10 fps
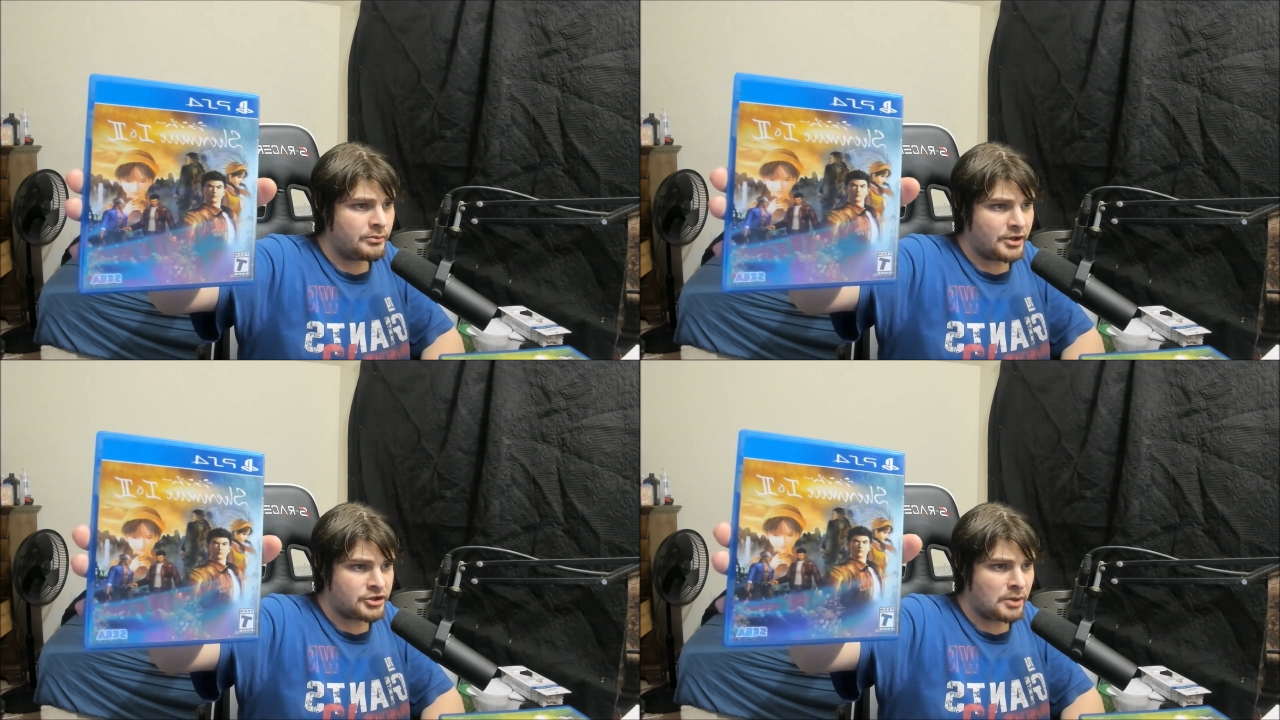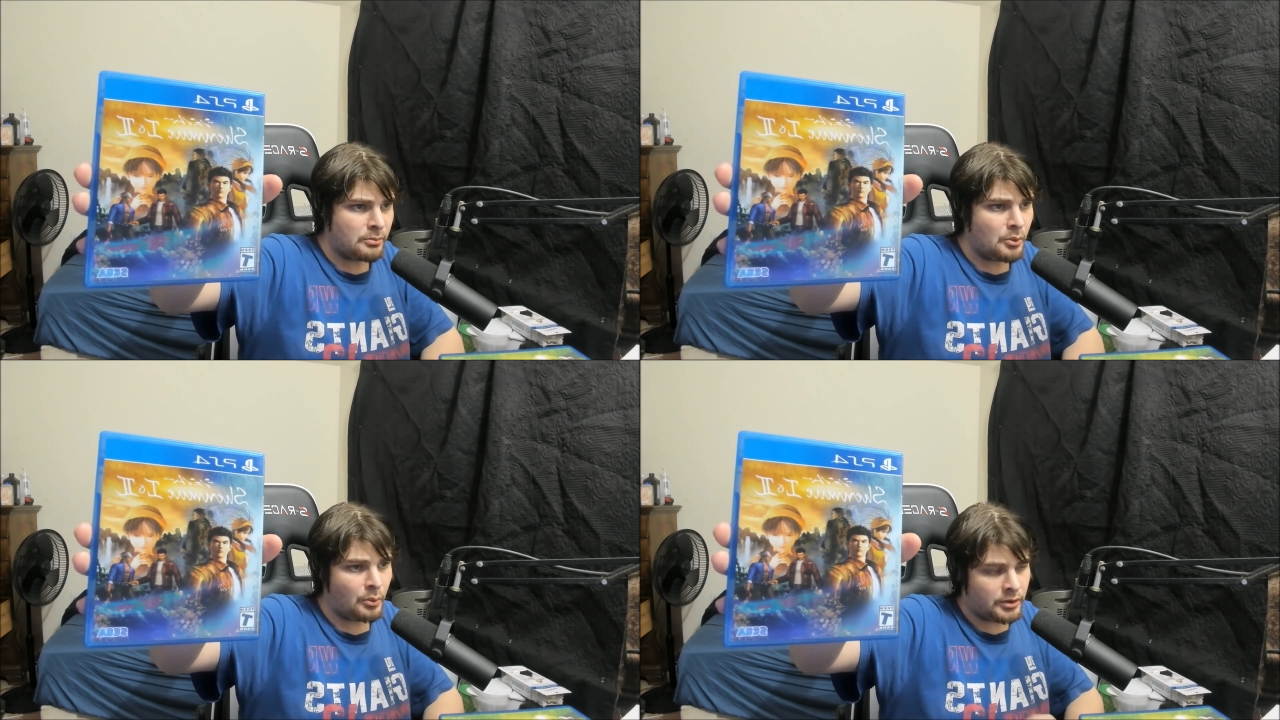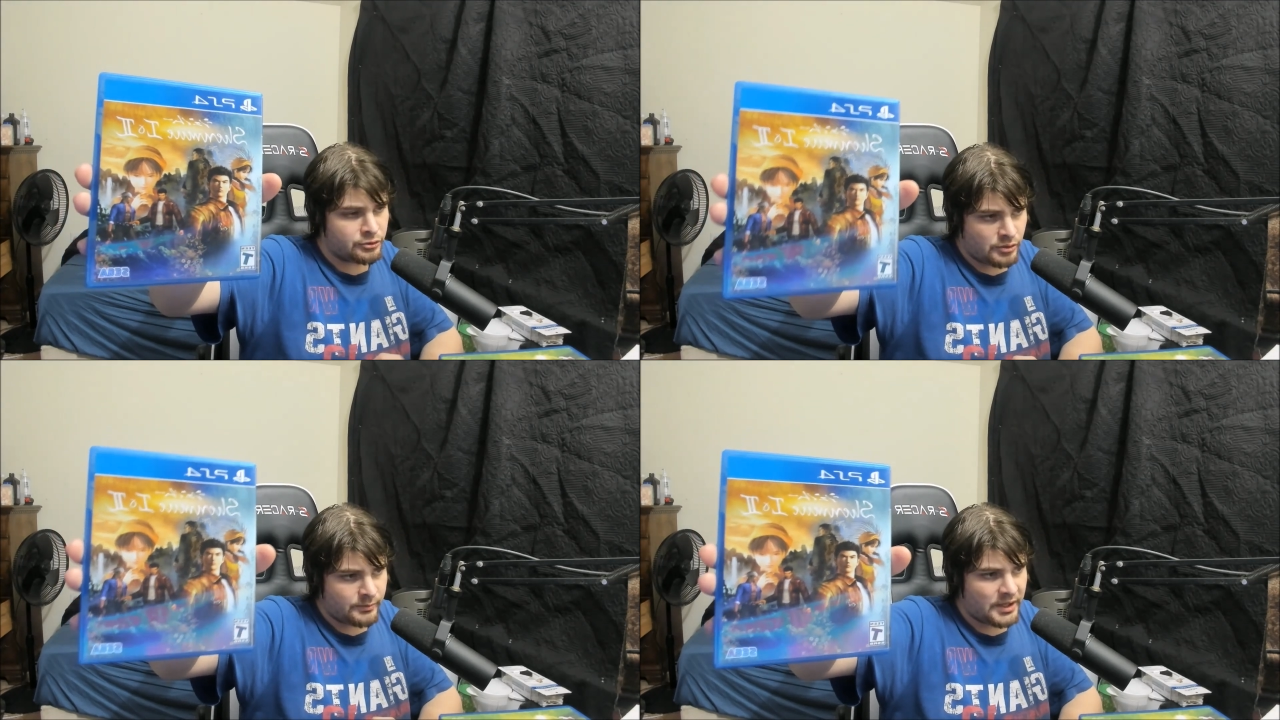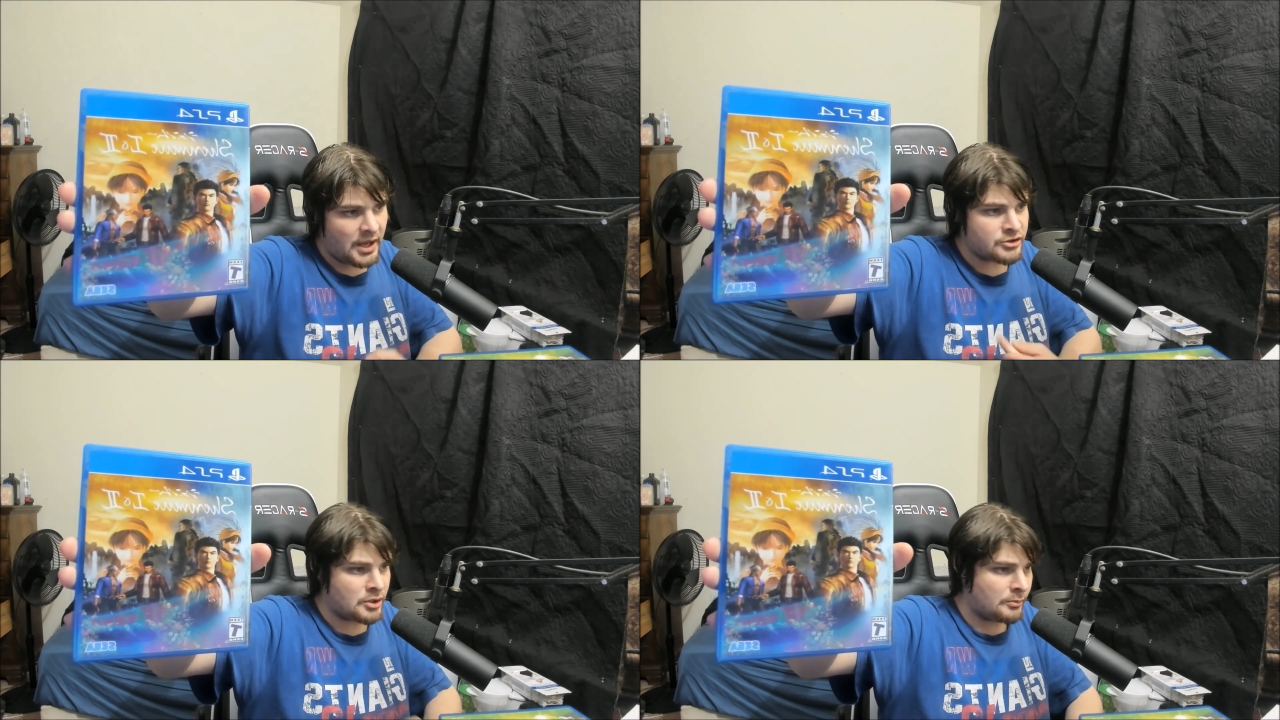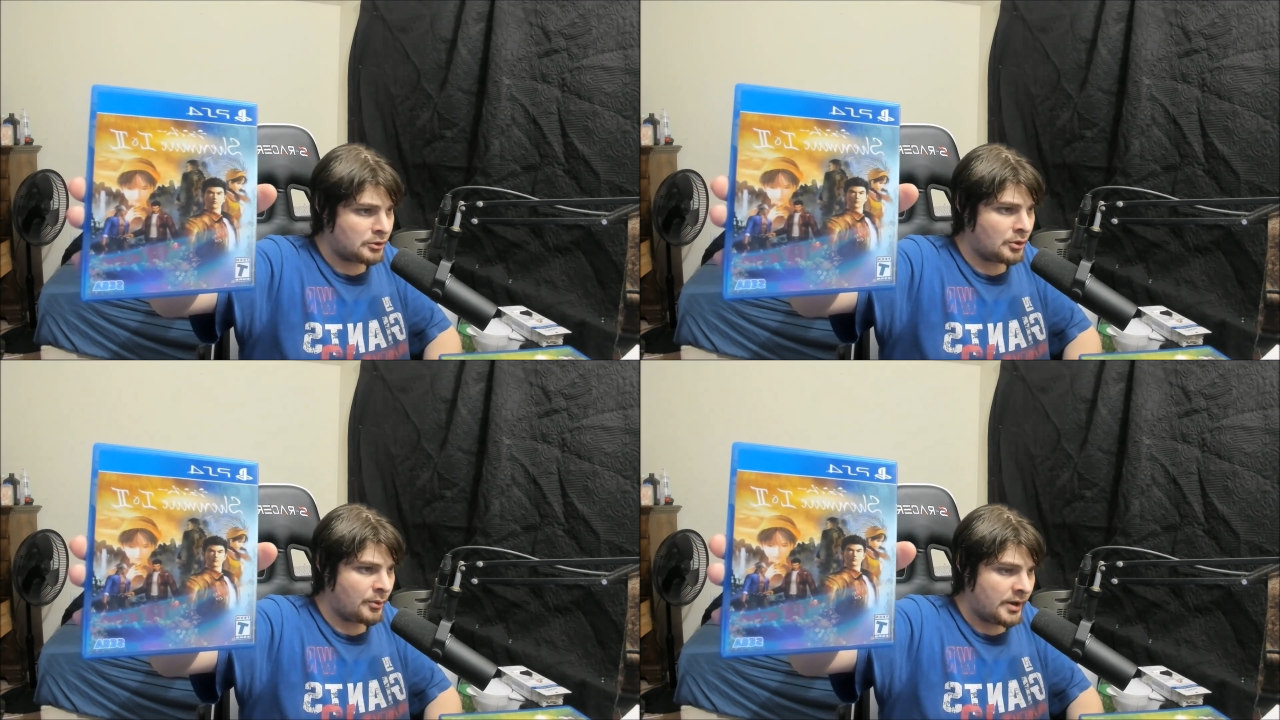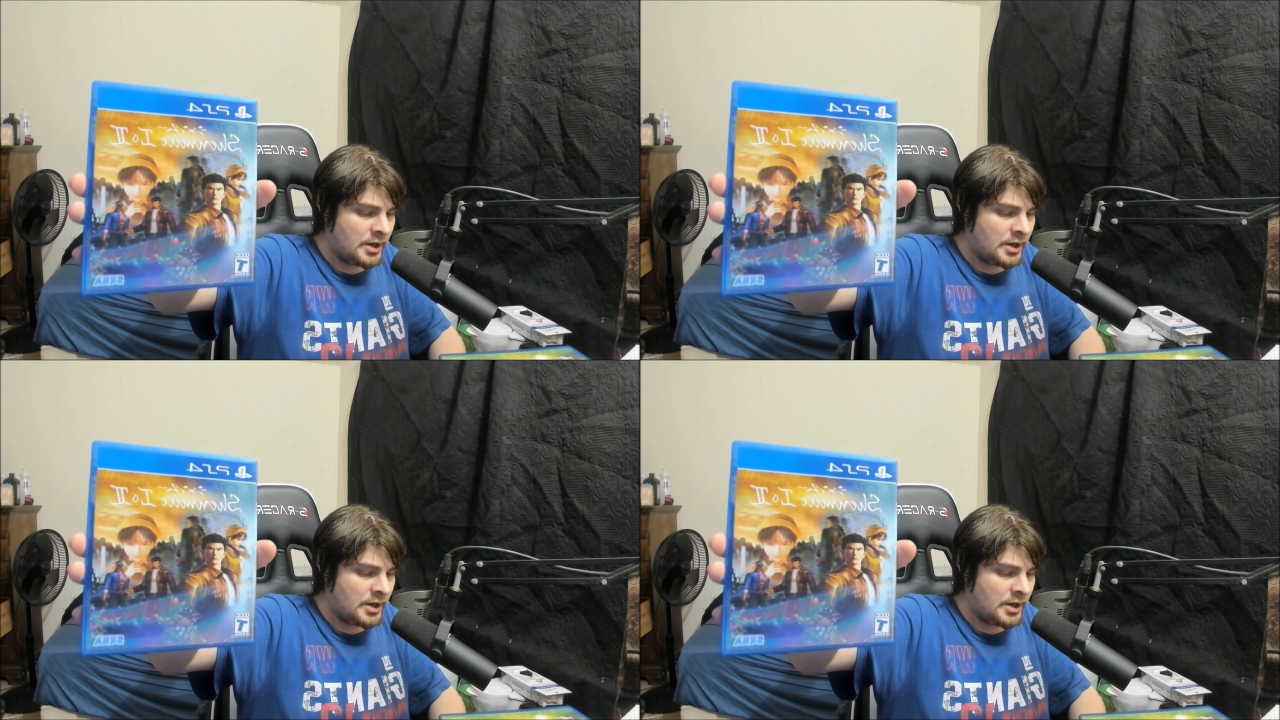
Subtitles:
the Shenmue 1 Dreamcast,